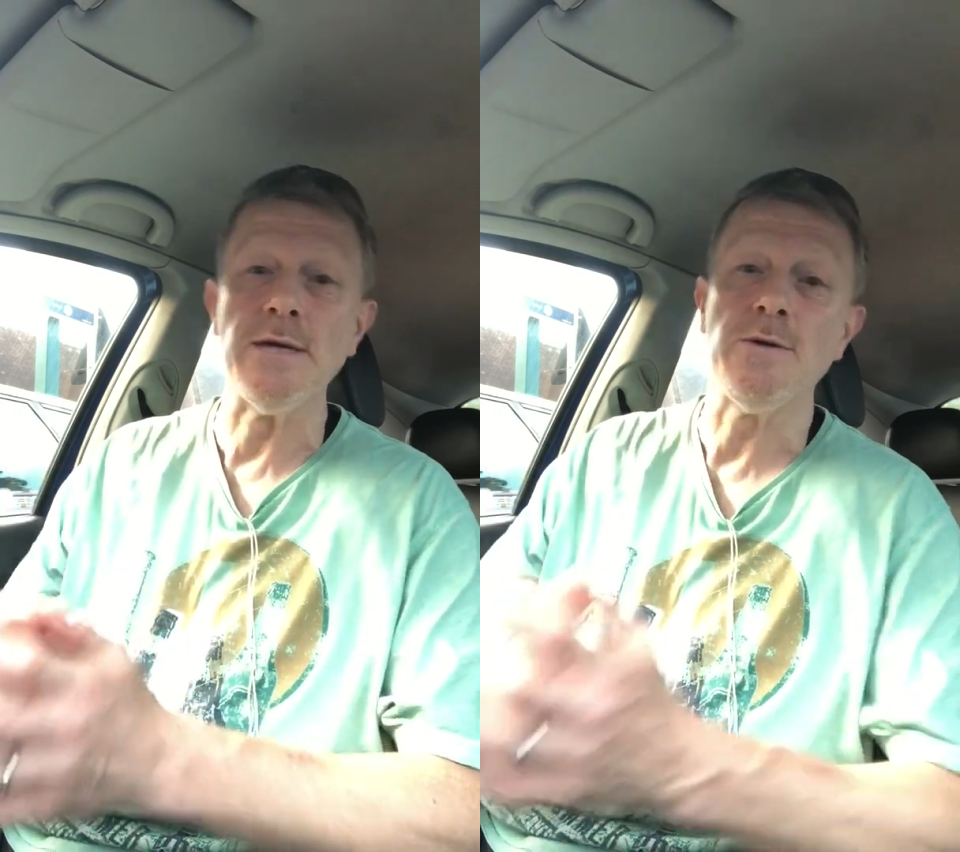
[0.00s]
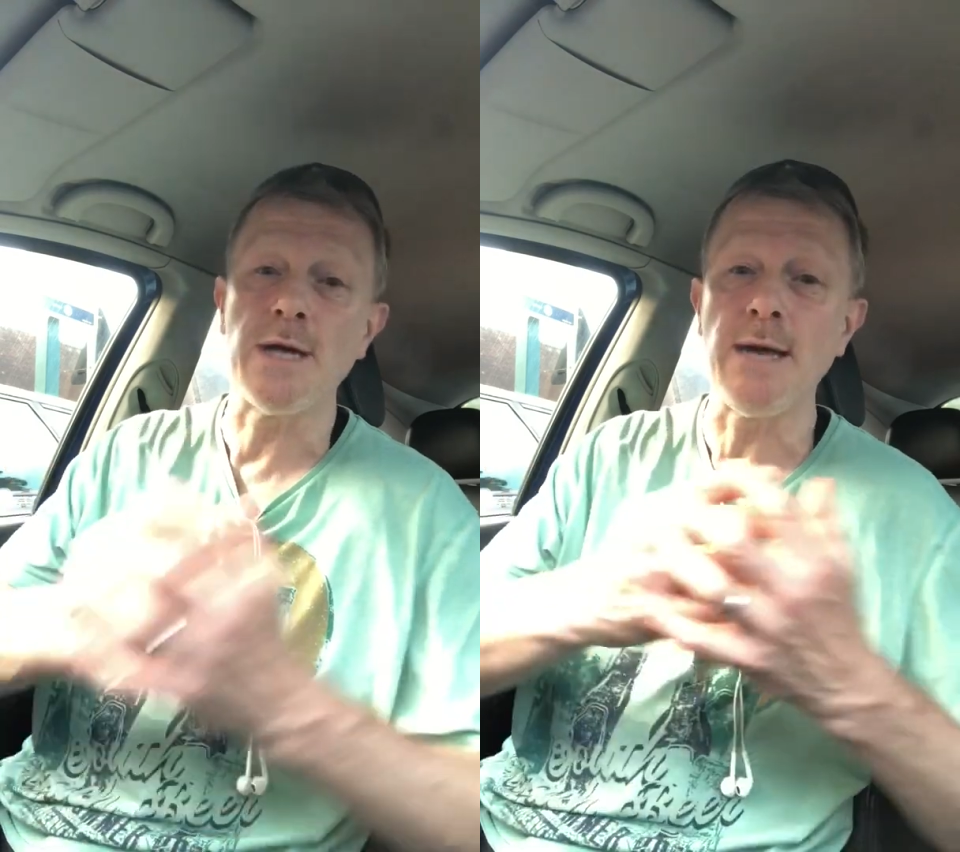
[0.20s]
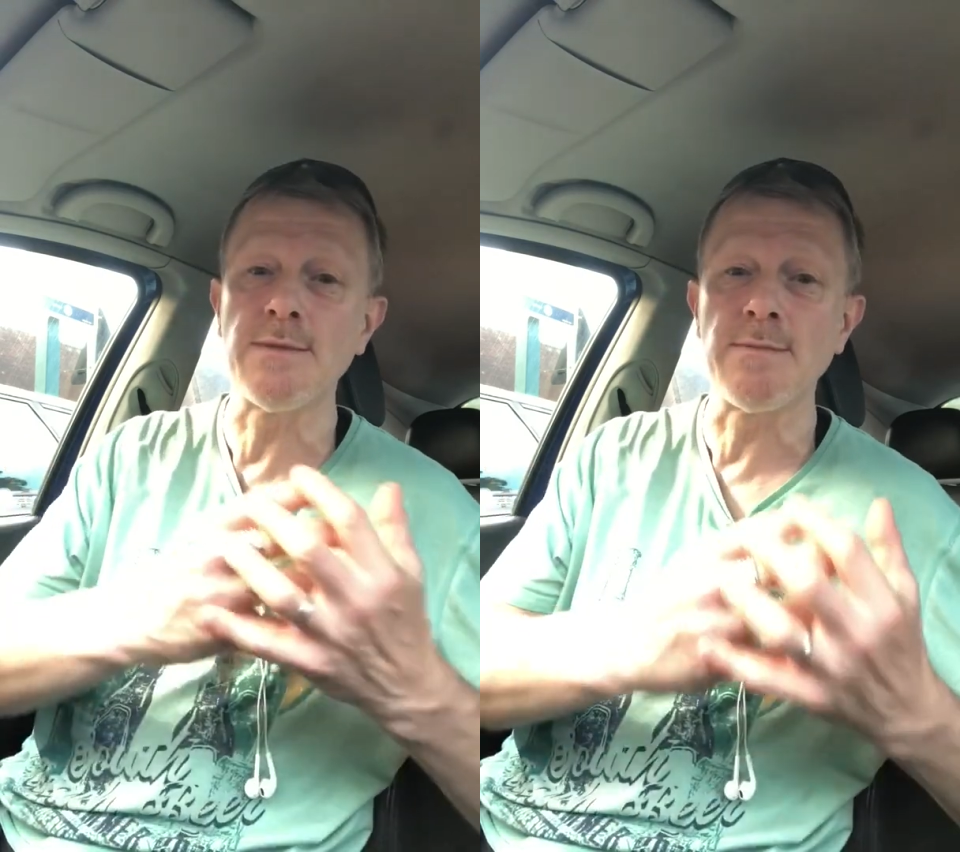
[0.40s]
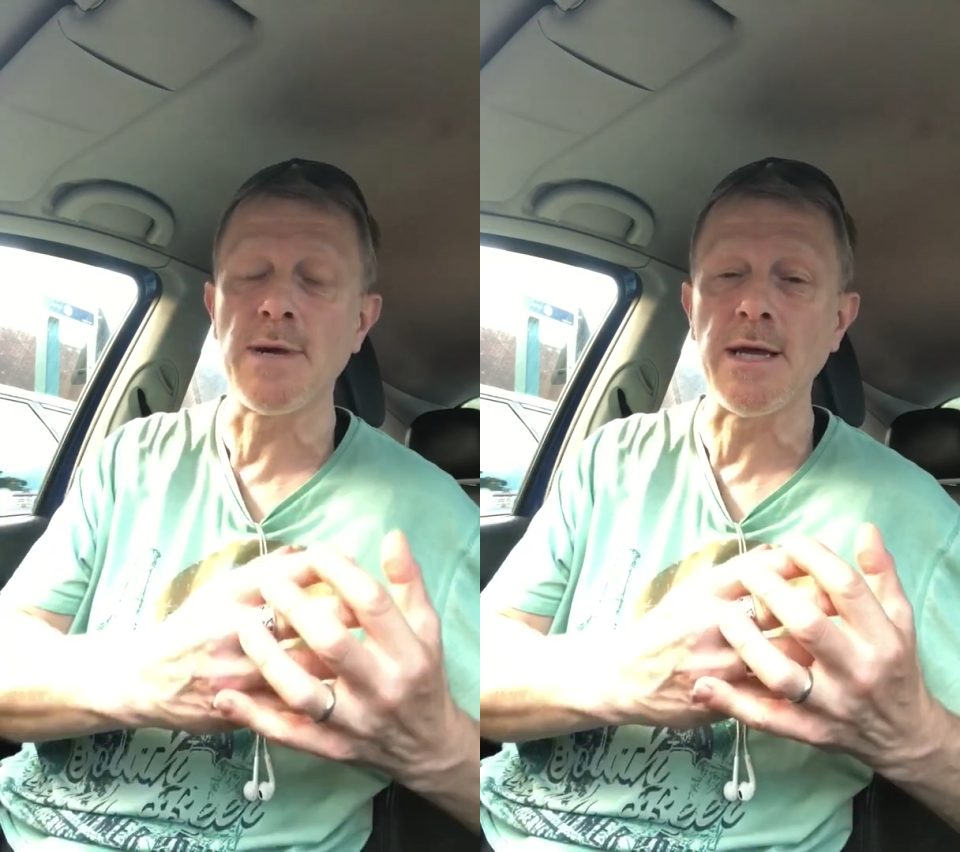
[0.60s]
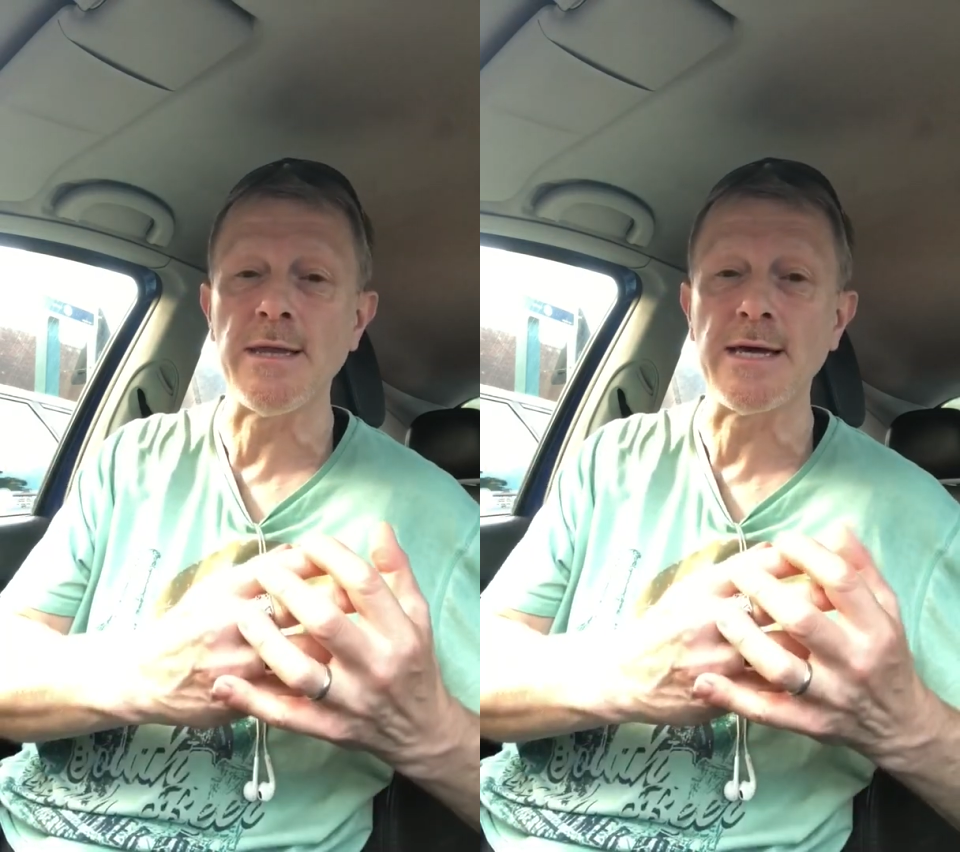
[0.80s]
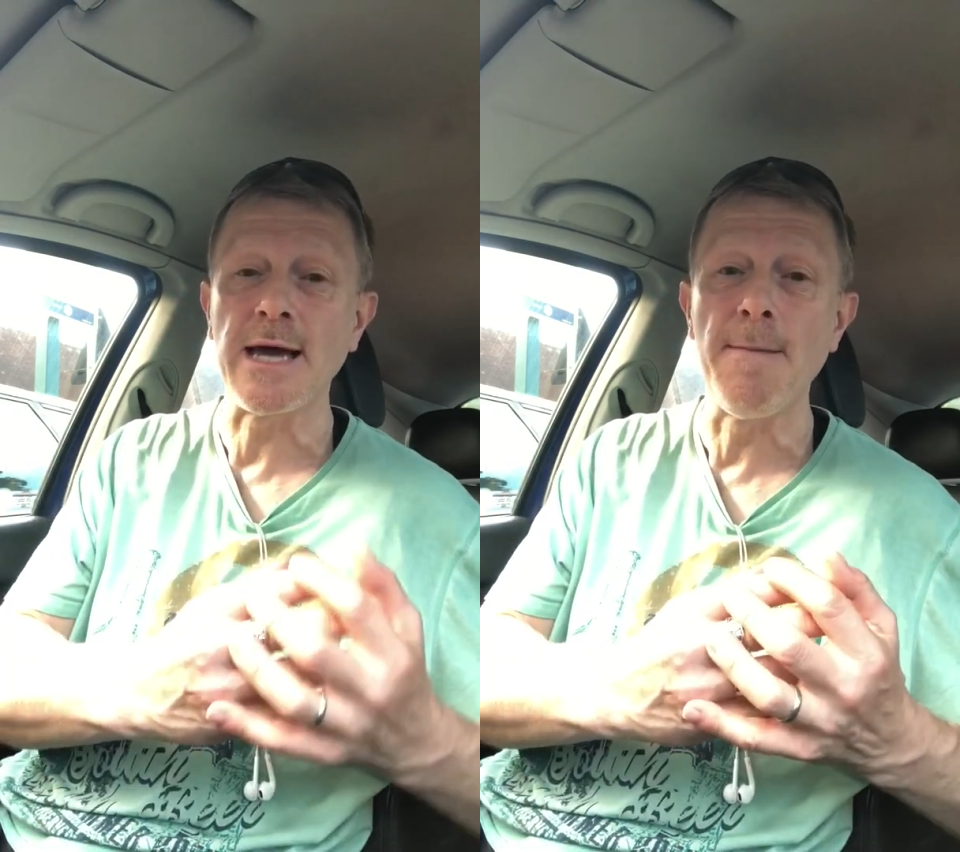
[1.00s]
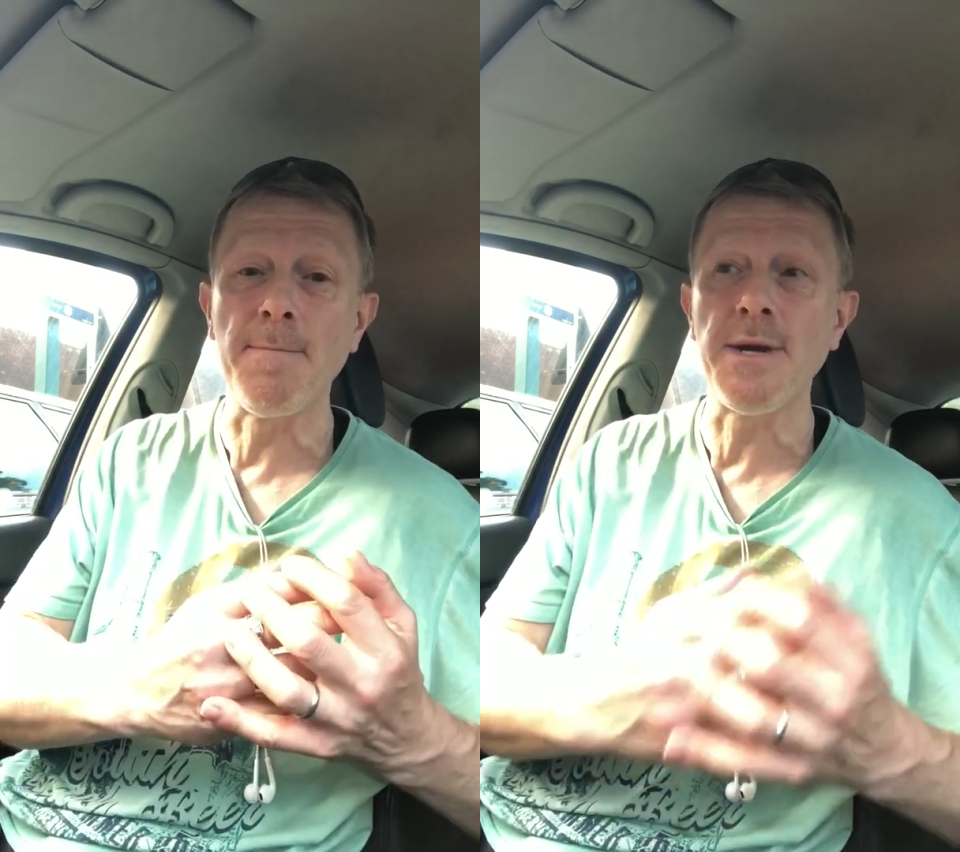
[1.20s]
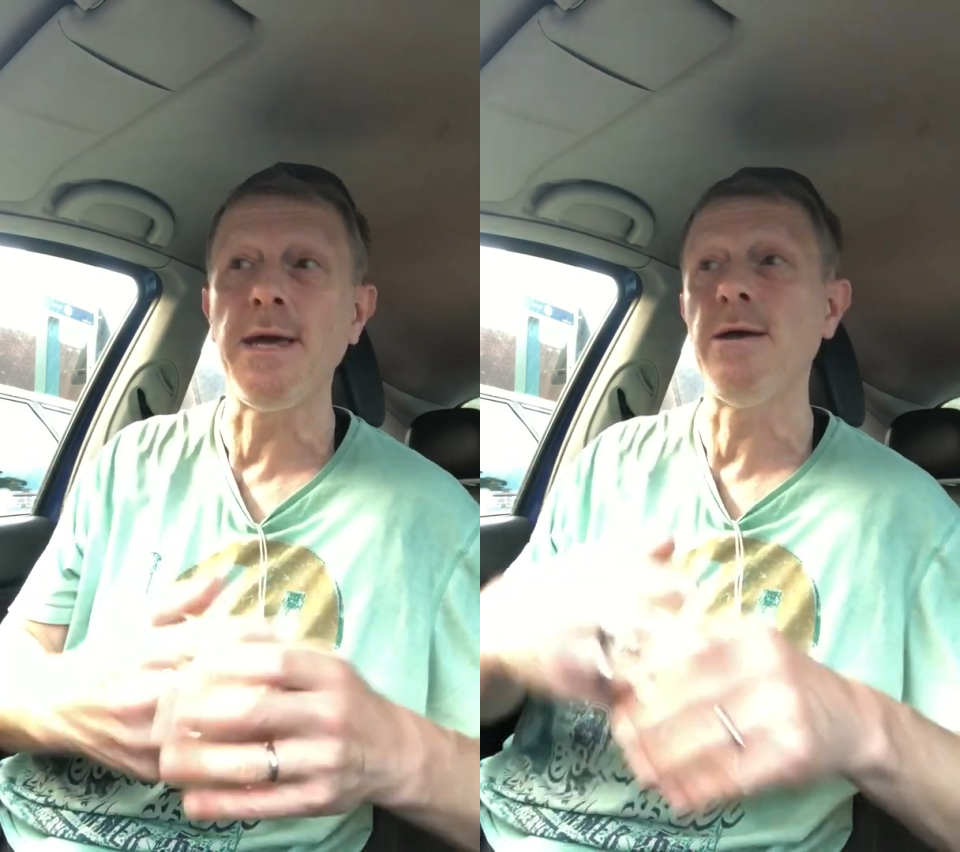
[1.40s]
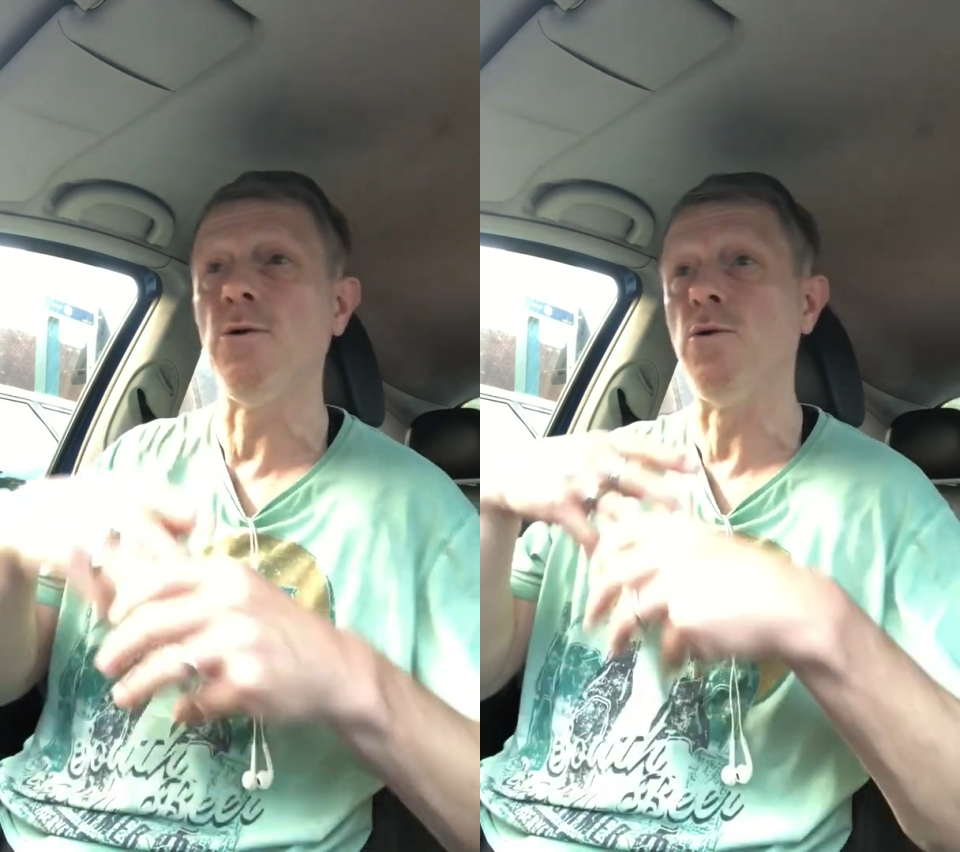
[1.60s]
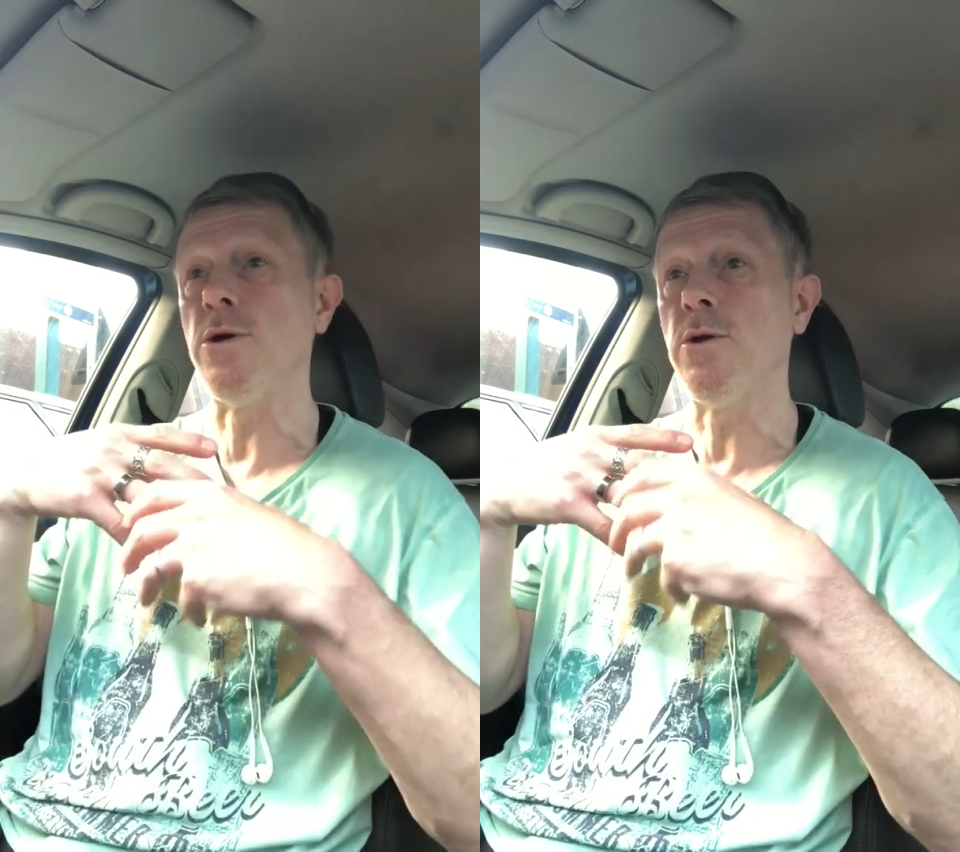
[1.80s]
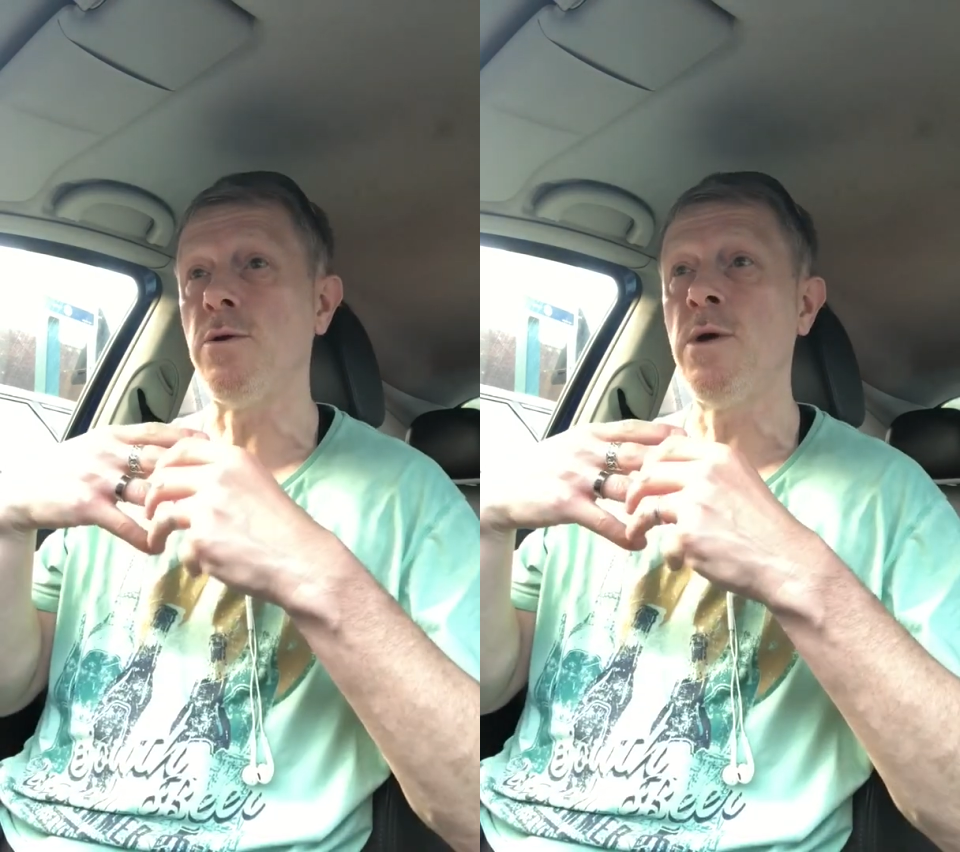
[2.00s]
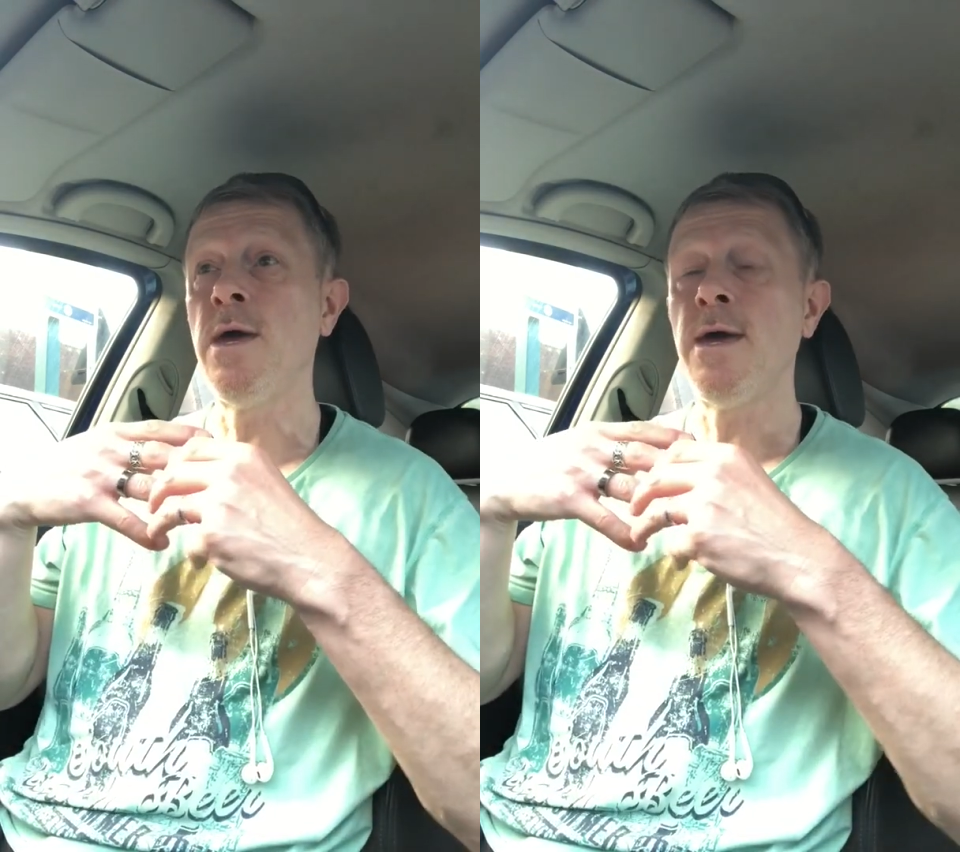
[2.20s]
You keep some money in the company, or you